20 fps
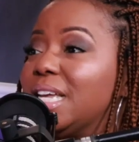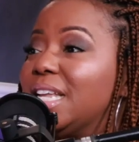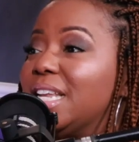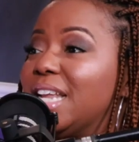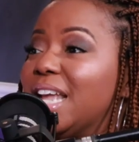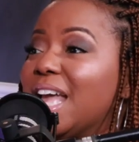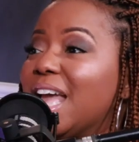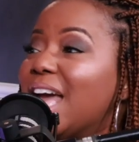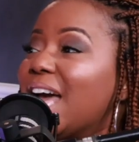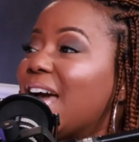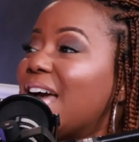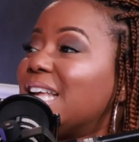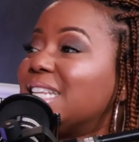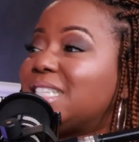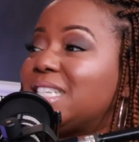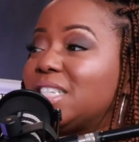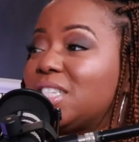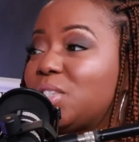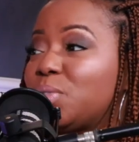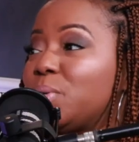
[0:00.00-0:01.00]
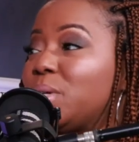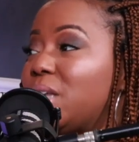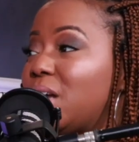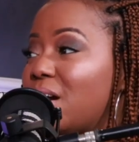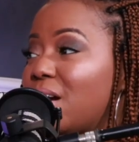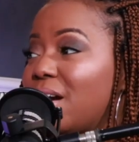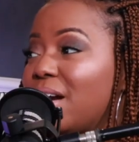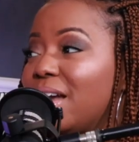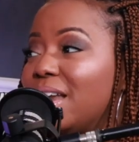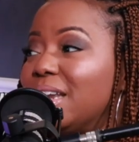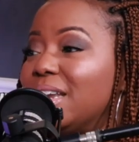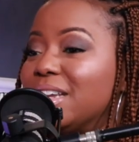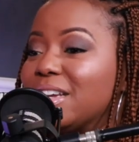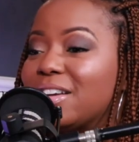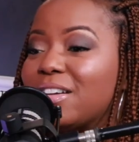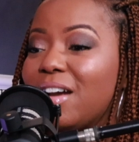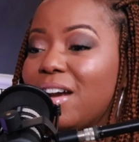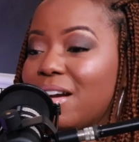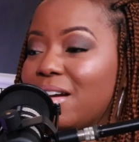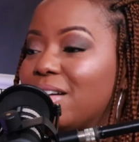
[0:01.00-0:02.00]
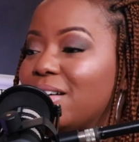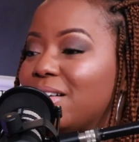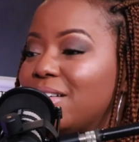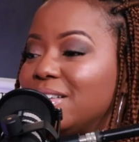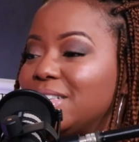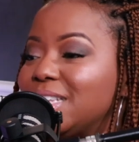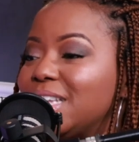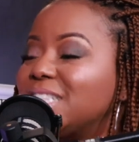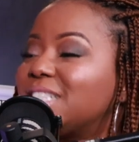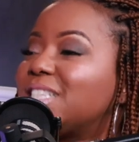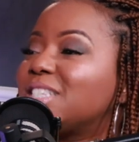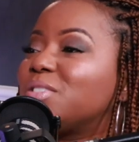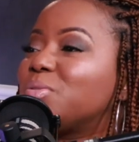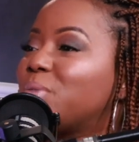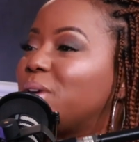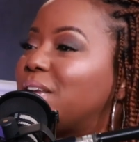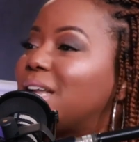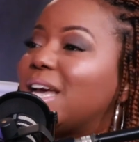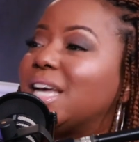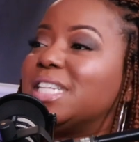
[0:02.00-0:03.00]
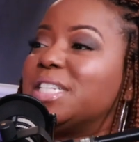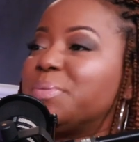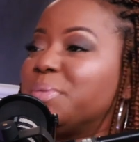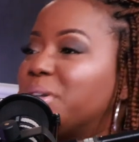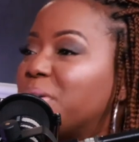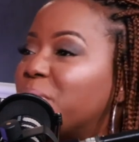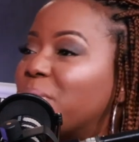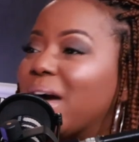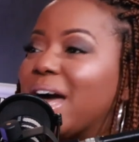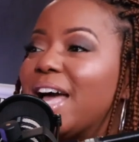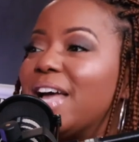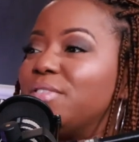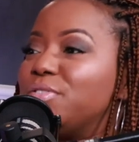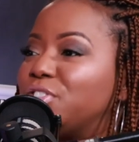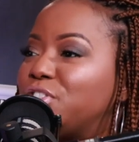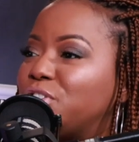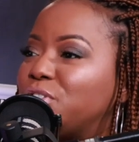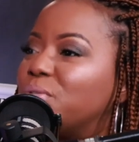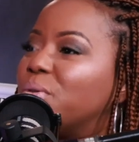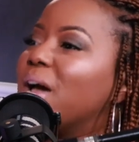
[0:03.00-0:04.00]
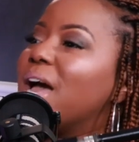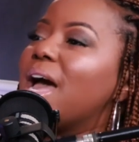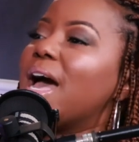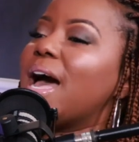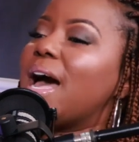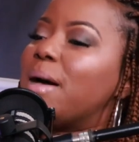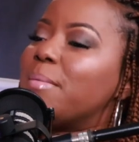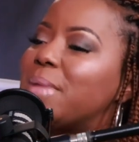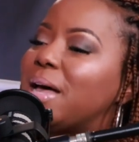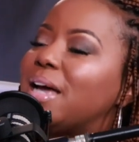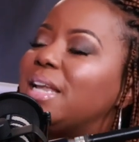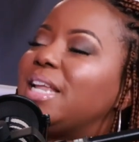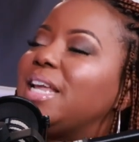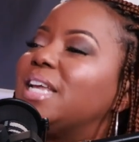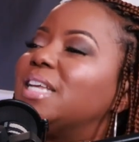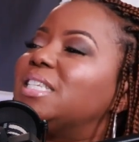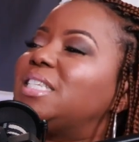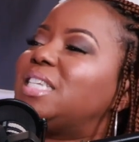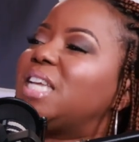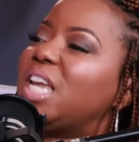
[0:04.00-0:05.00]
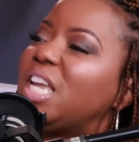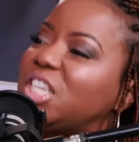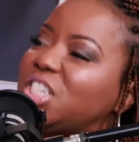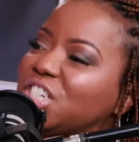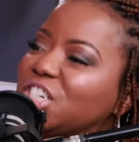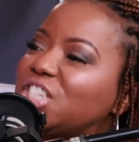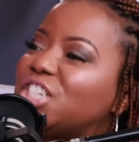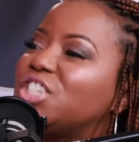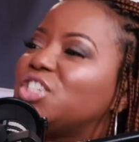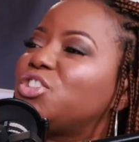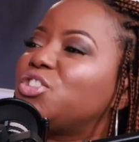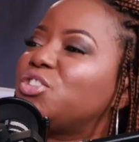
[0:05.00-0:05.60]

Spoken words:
I said, sweetheart, girl, this is what husband and wives do. Yeah. I'm out here teaching and